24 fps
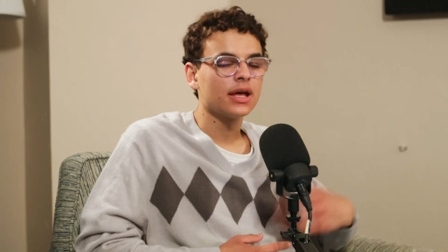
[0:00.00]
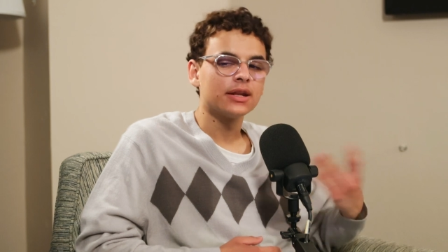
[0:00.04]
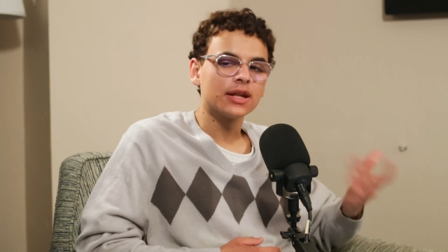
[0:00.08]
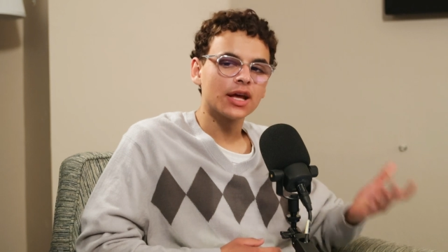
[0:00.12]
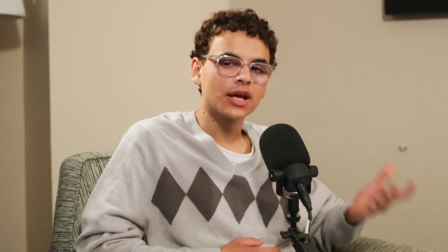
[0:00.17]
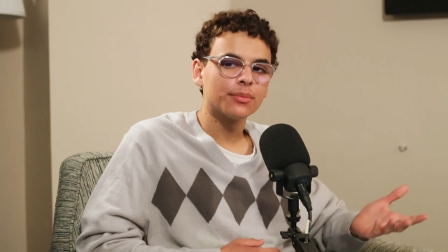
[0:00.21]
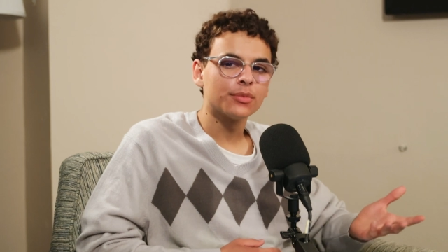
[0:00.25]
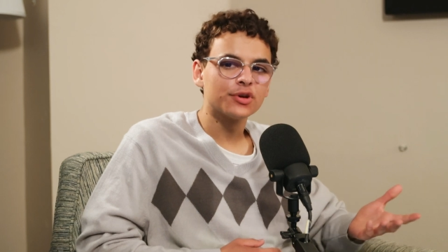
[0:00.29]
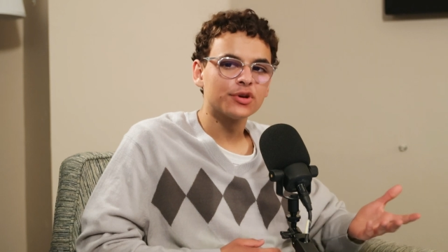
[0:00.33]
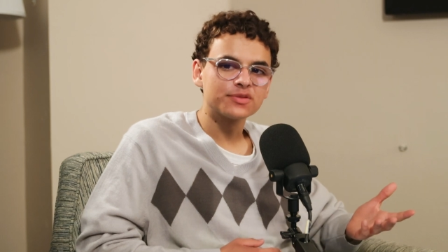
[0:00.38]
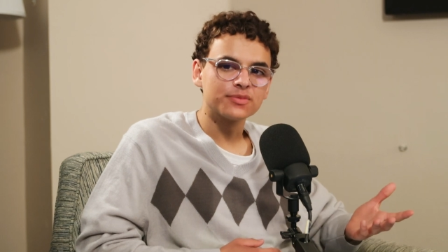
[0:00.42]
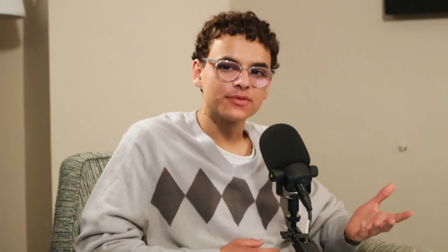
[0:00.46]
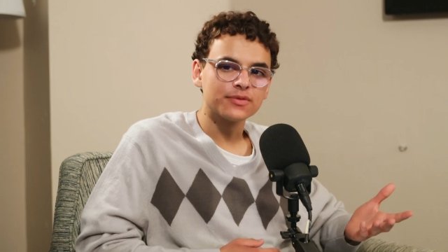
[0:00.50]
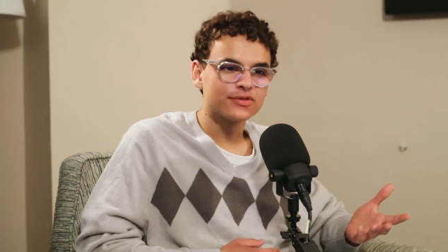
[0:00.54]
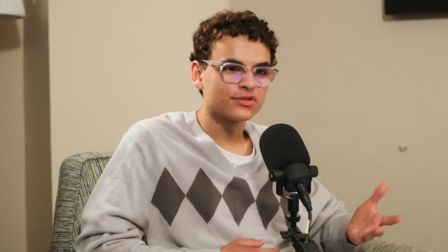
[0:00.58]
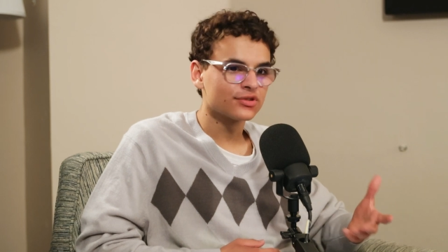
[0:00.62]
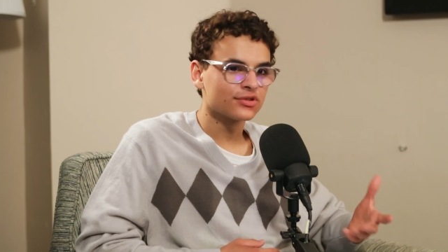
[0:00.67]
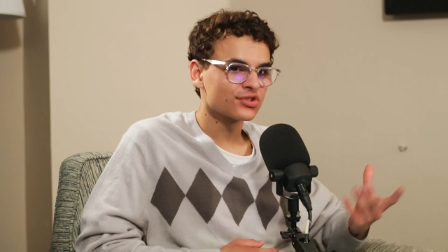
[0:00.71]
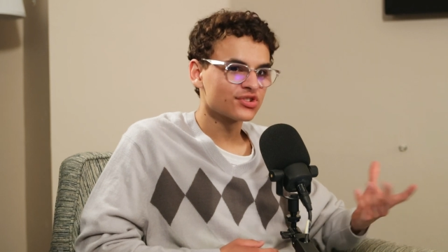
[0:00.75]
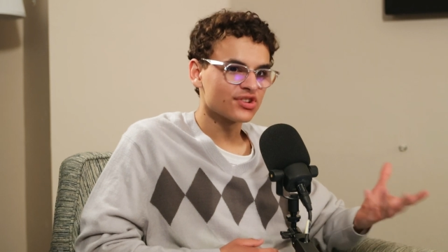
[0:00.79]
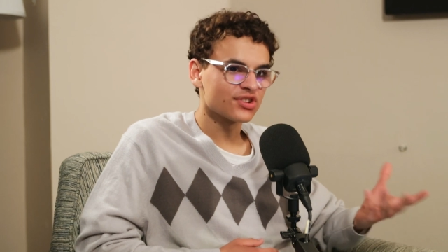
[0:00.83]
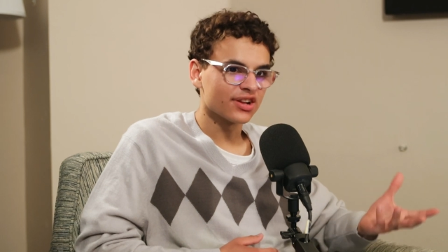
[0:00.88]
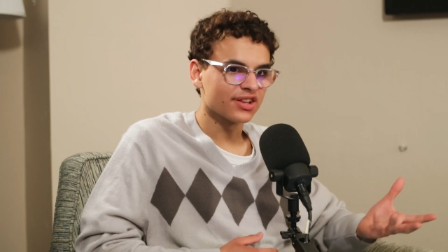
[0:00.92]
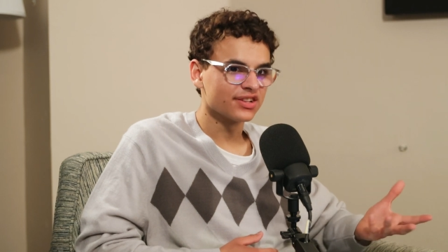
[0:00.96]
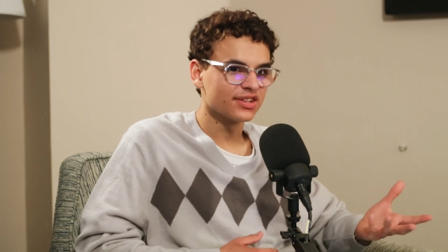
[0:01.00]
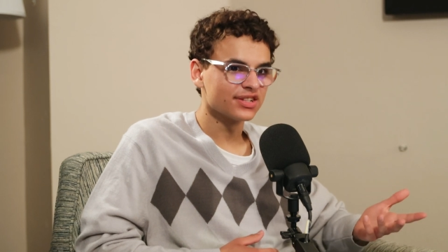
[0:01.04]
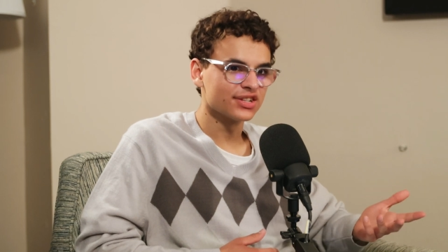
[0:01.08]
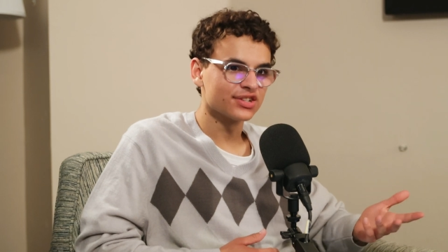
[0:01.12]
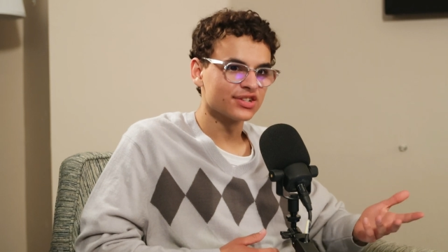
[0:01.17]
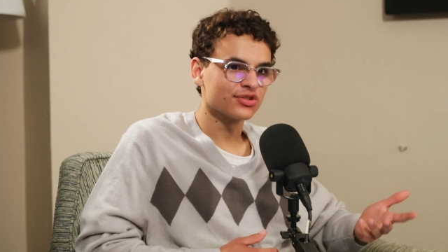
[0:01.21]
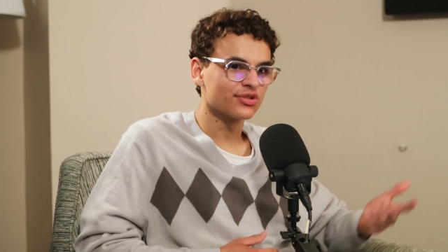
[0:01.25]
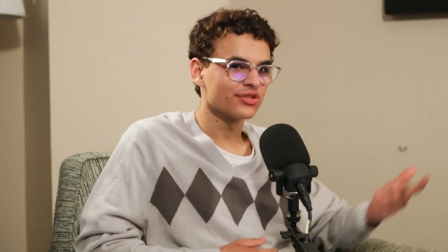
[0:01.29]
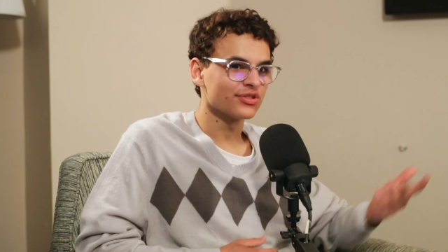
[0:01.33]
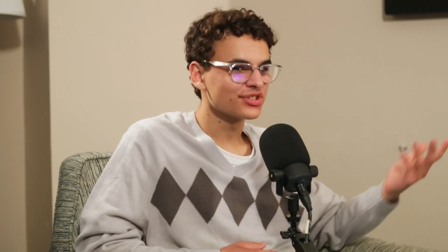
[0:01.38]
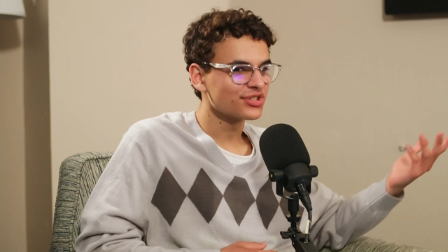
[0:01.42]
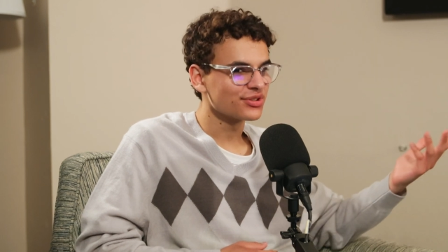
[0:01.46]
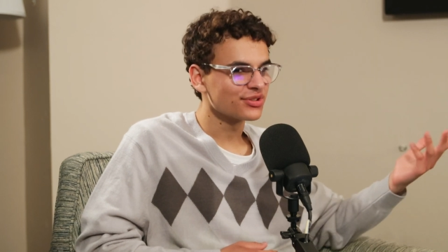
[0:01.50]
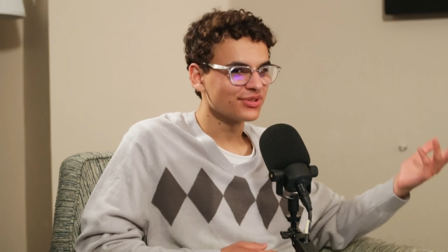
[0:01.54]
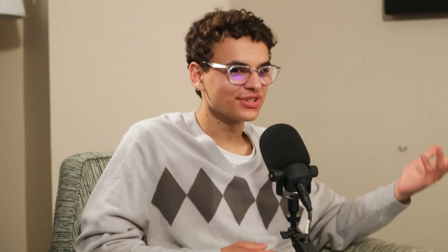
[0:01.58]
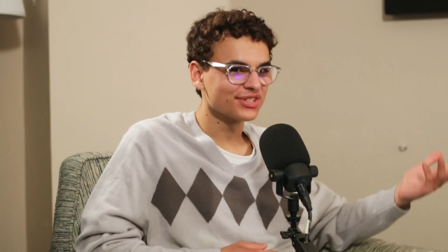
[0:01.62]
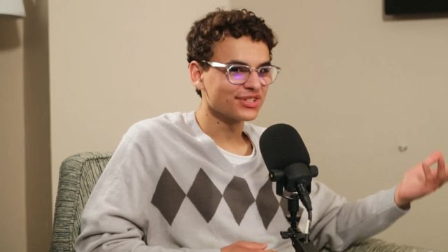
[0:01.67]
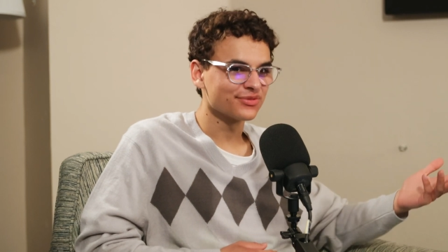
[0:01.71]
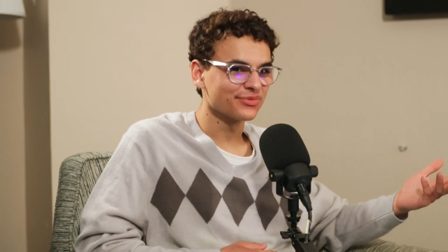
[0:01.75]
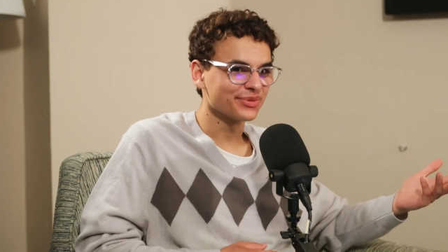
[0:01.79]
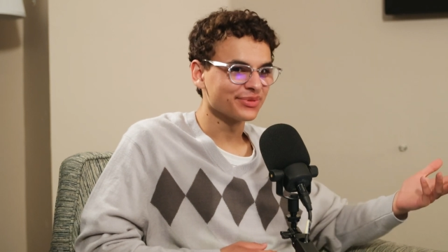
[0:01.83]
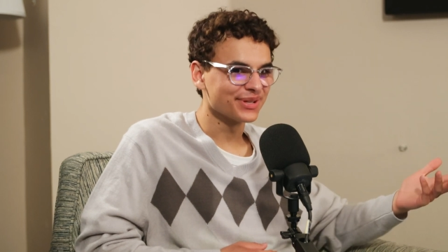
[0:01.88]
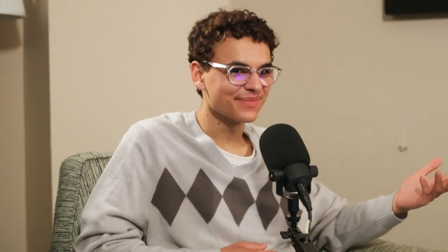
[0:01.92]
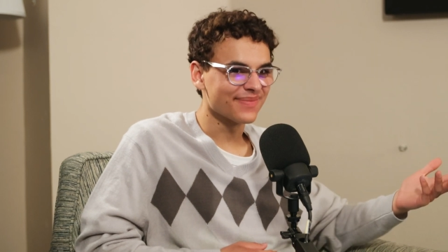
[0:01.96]
Now most movies are shot on digital, so it
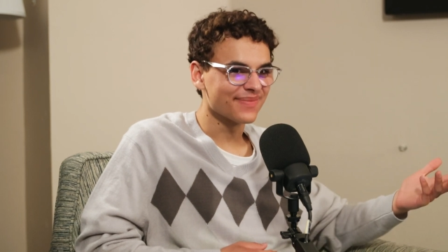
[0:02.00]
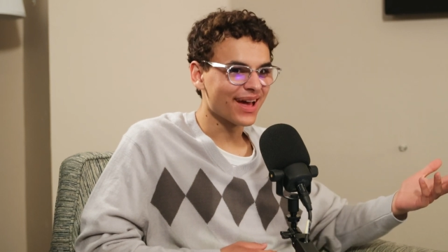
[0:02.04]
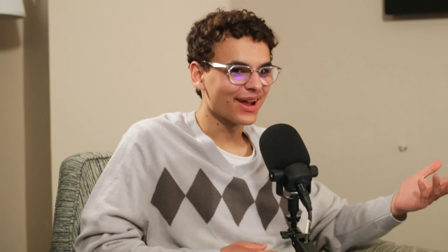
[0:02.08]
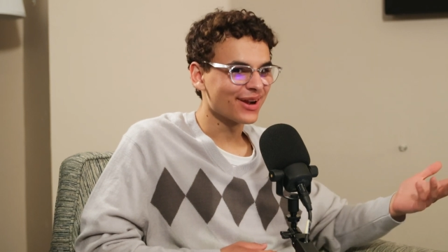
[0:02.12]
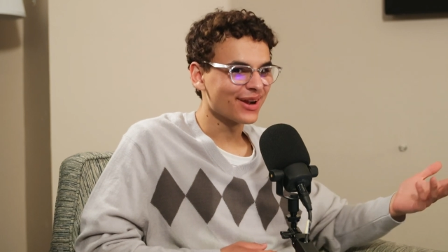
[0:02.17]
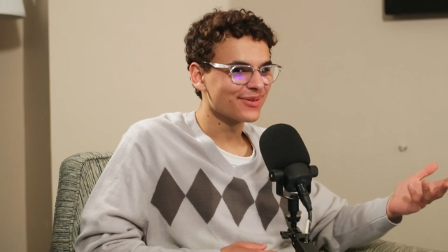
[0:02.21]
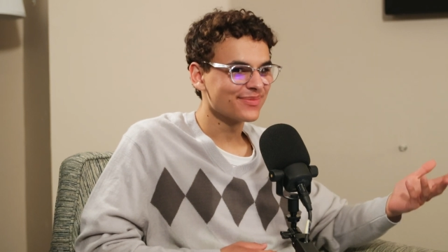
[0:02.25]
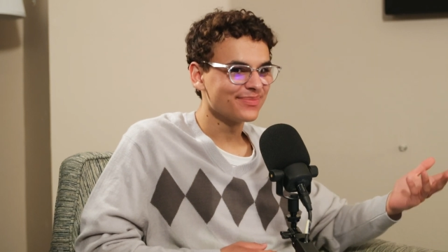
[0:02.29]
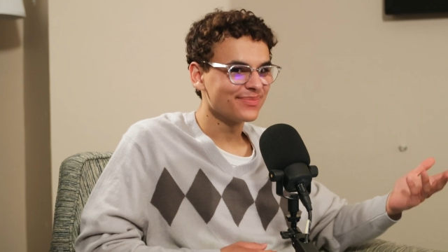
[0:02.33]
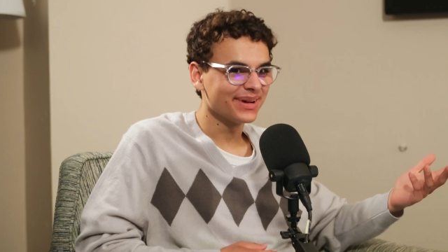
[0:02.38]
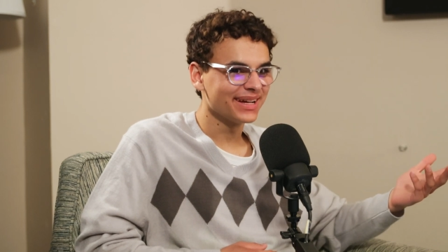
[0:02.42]
doesn't really matter.